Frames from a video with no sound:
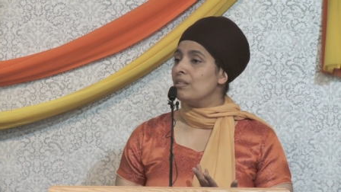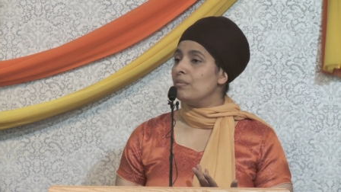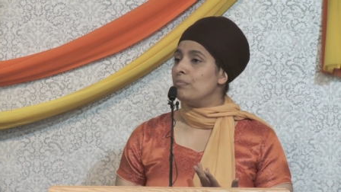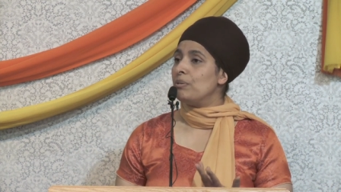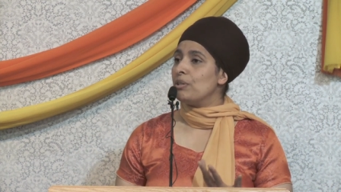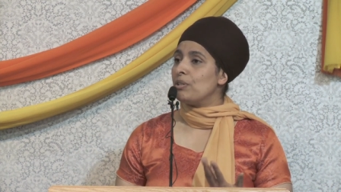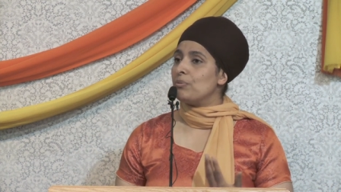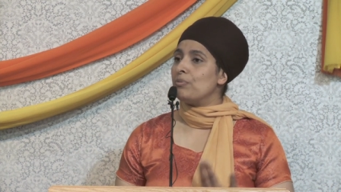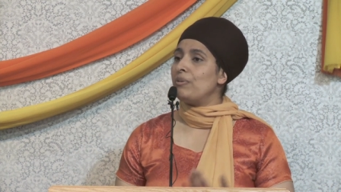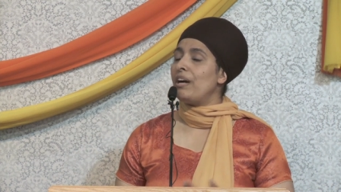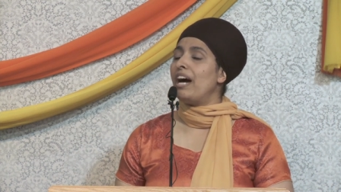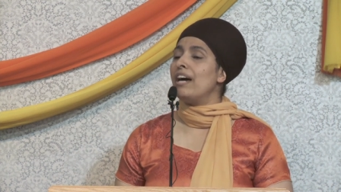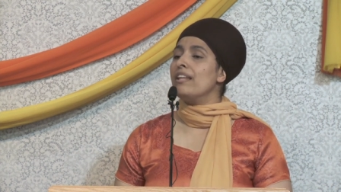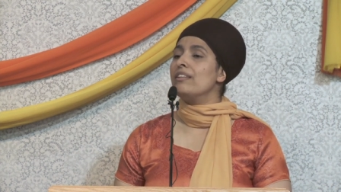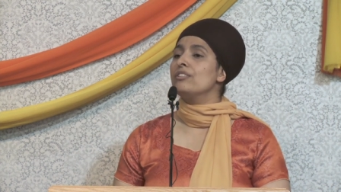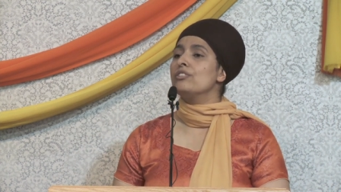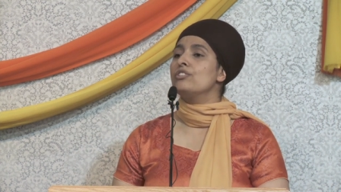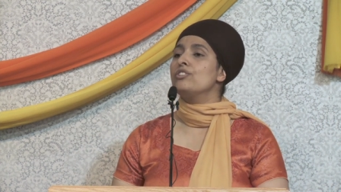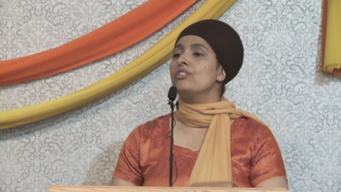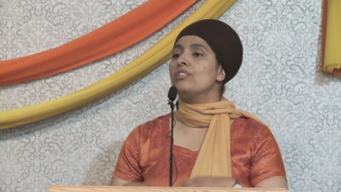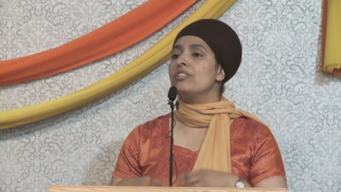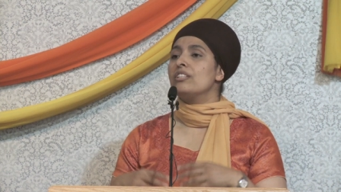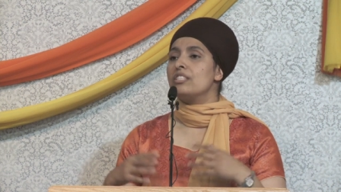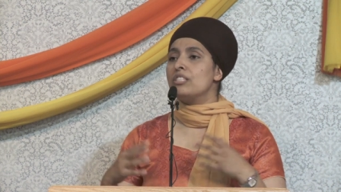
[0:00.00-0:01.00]
but rather
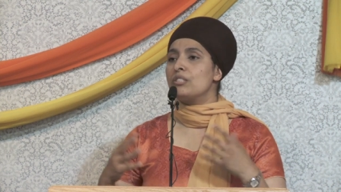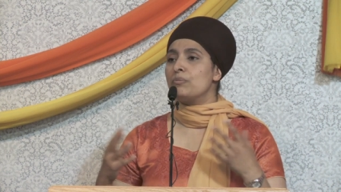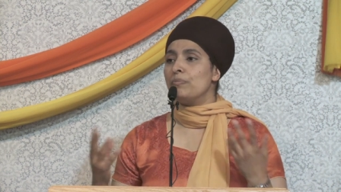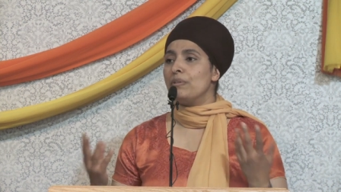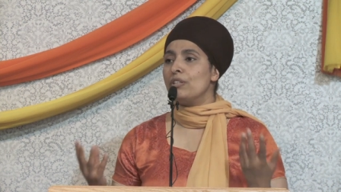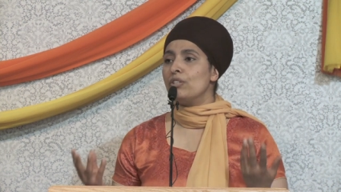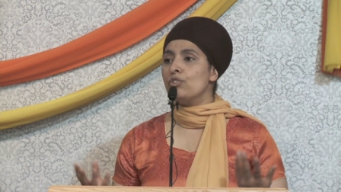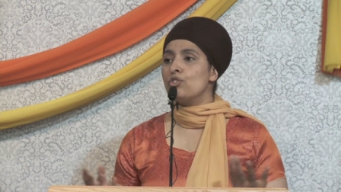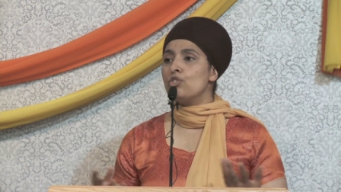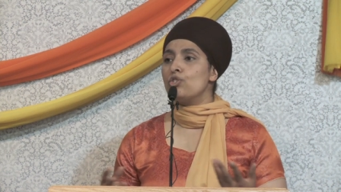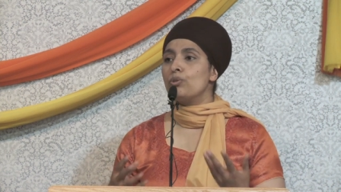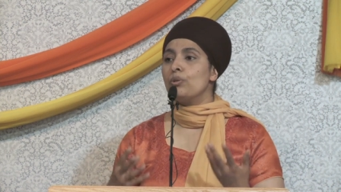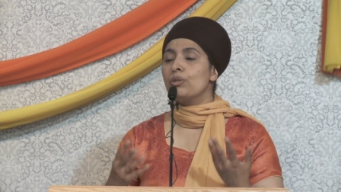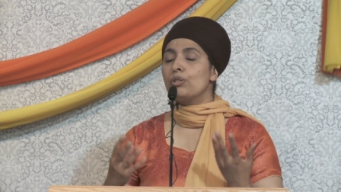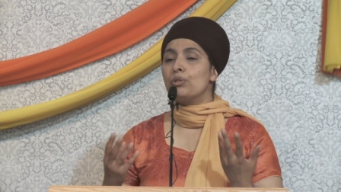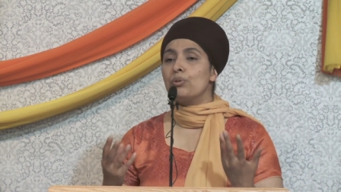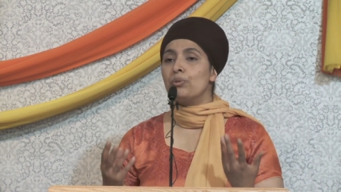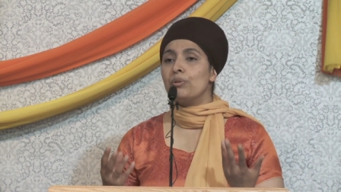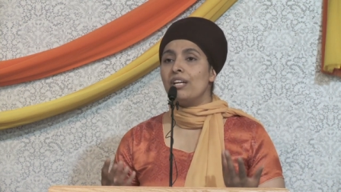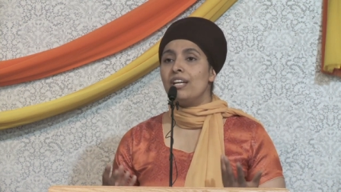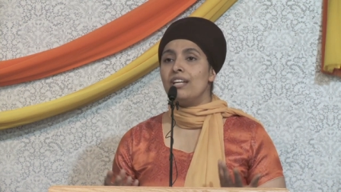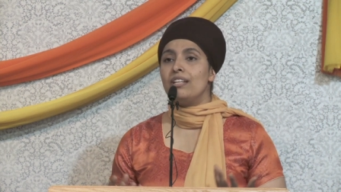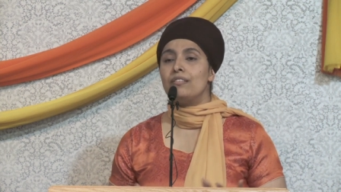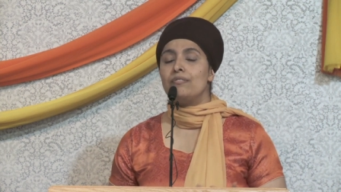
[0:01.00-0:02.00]
to the spiritual
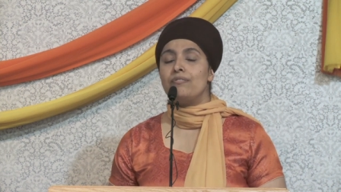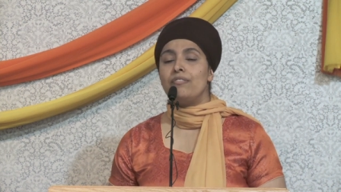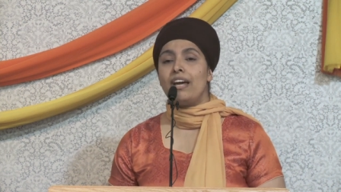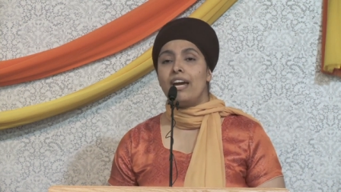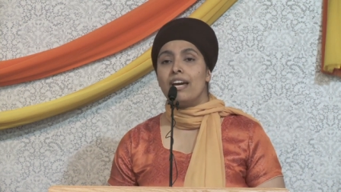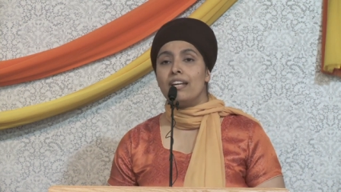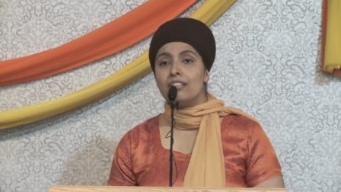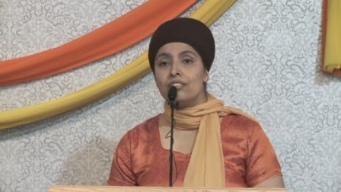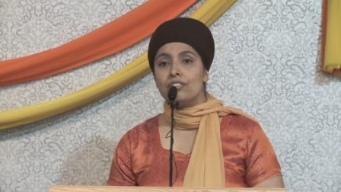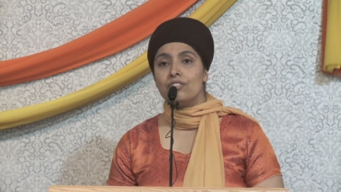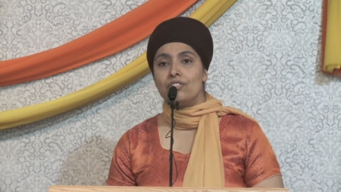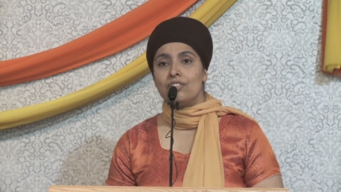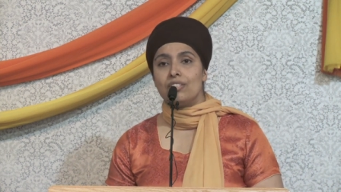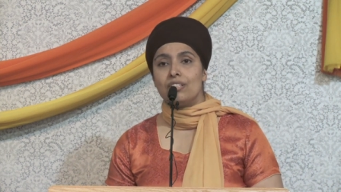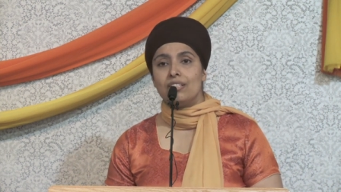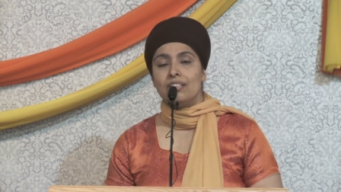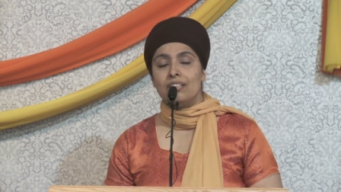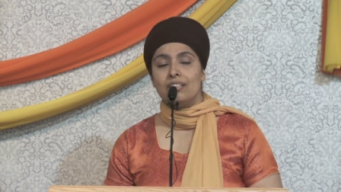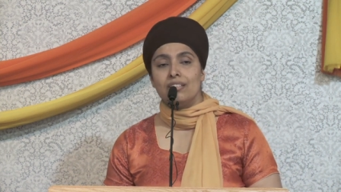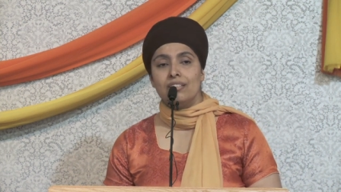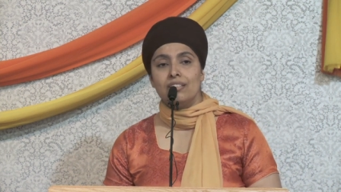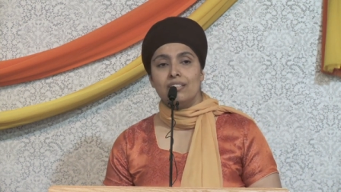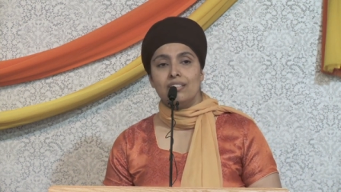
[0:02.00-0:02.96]
creative energy,